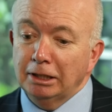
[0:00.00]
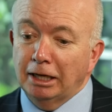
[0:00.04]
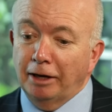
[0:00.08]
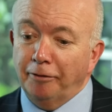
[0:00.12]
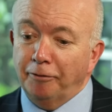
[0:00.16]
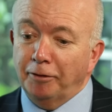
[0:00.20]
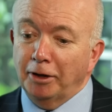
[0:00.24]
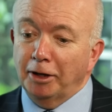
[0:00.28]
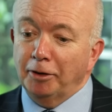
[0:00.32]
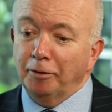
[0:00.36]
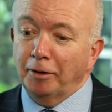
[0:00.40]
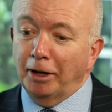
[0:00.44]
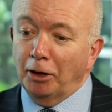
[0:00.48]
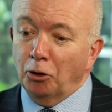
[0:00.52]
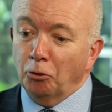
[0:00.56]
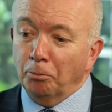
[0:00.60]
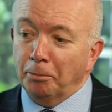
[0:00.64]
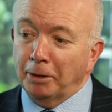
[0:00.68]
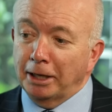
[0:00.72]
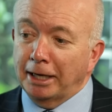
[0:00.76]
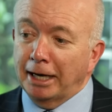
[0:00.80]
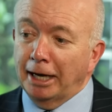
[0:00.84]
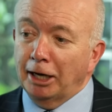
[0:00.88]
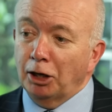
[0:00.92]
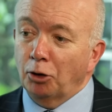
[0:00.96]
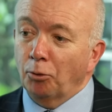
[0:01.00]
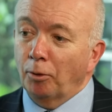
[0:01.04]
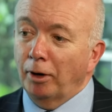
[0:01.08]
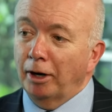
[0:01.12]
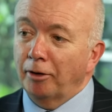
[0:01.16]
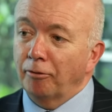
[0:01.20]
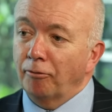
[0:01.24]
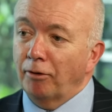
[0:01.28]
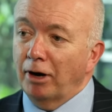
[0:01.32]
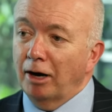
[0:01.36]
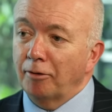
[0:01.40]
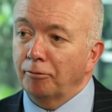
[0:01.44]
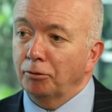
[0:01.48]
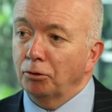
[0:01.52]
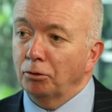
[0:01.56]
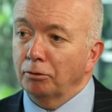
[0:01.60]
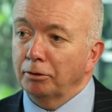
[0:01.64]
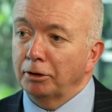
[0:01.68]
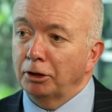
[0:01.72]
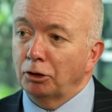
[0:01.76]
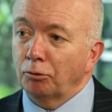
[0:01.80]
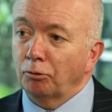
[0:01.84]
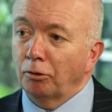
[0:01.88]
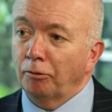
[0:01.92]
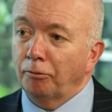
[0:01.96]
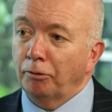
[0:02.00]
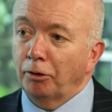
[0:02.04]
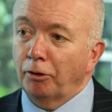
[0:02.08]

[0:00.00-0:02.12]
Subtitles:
and then they began to unravel into a